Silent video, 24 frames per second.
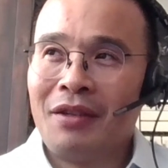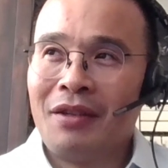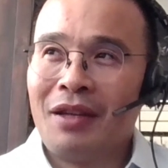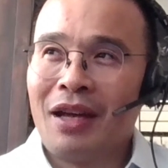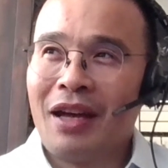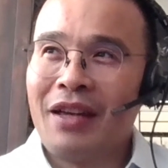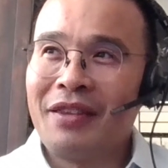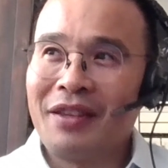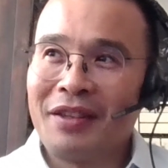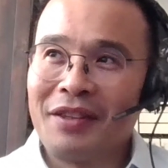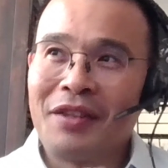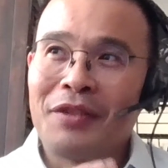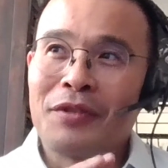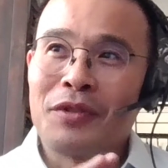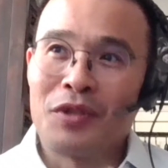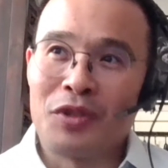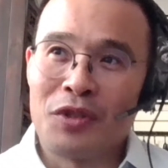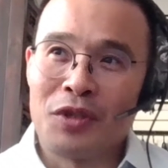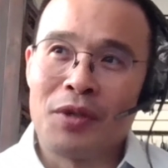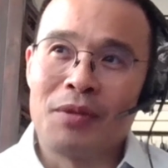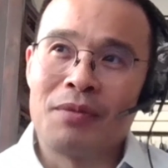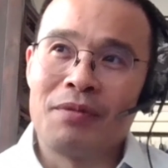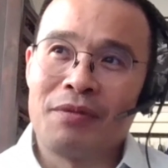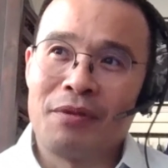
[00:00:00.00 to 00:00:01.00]
I think there's a
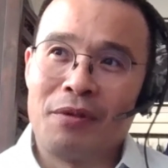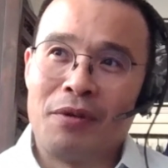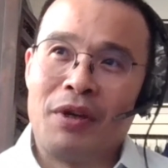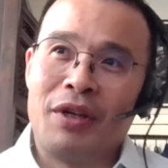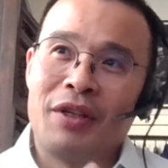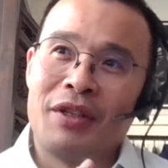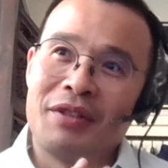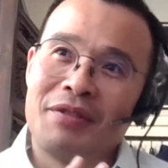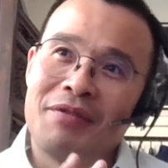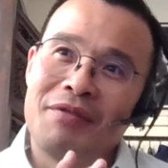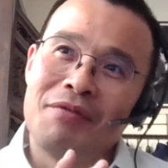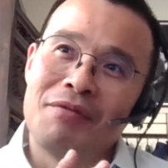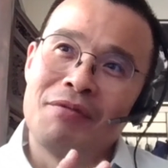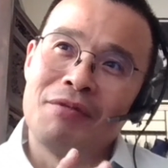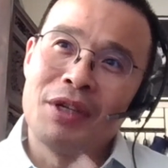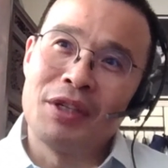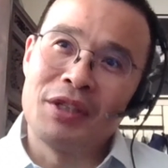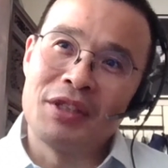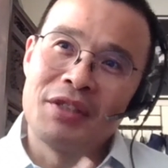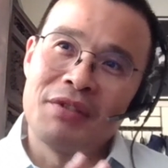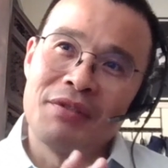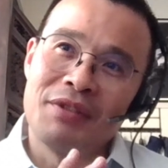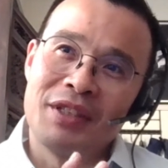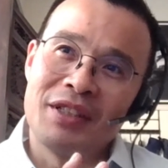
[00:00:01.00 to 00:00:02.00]
term for it,
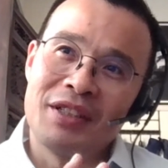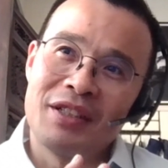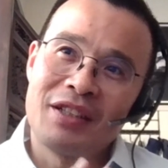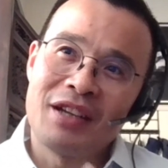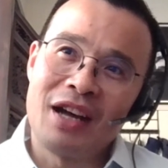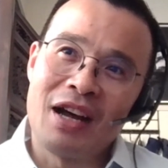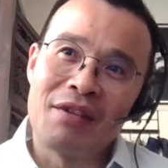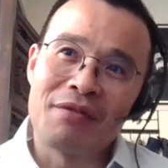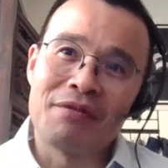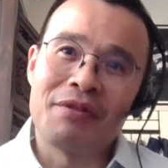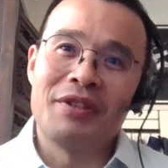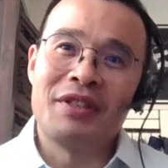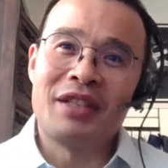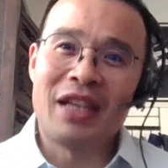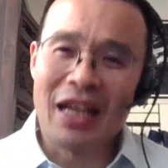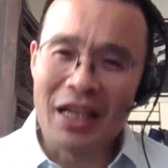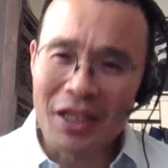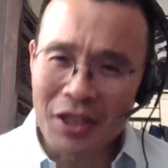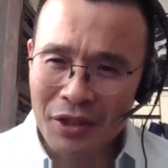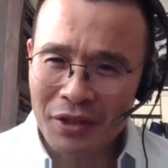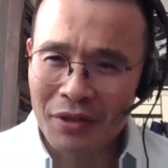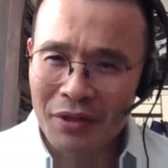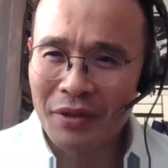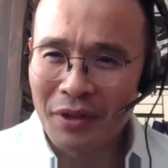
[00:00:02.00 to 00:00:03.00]
relatively
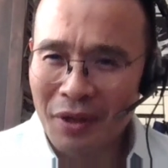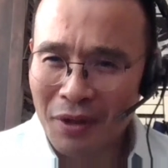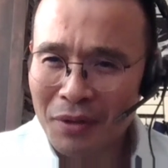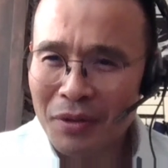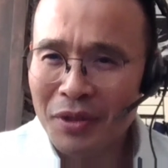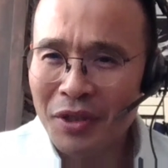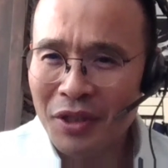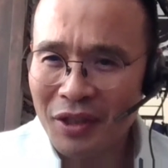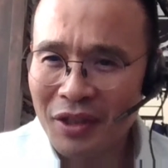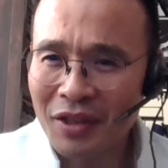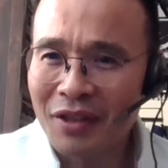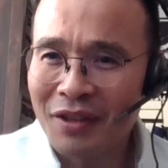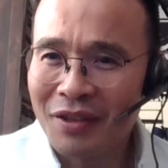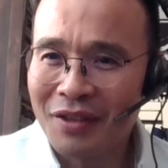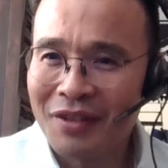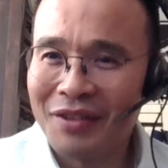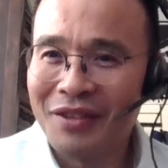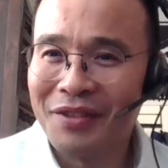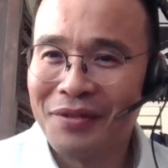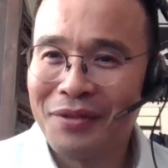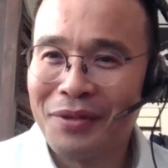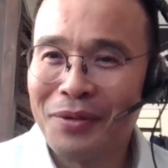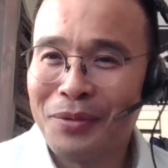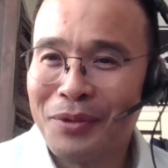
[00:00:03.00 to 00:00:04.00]
confrontational coaching,
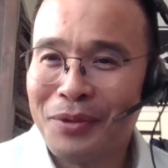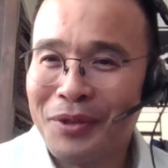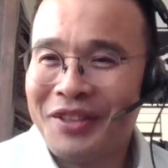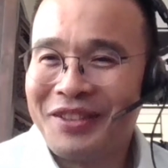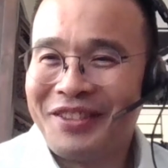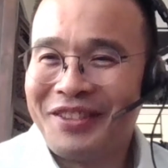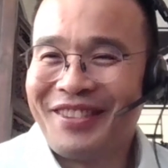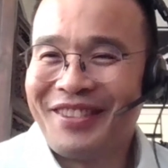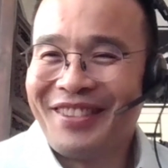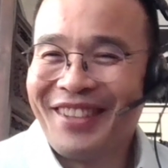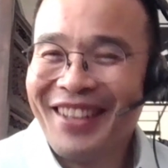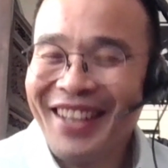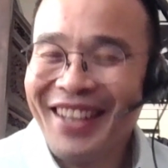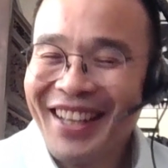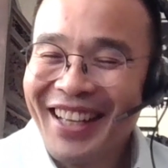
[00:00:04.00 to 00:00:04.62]
if you will.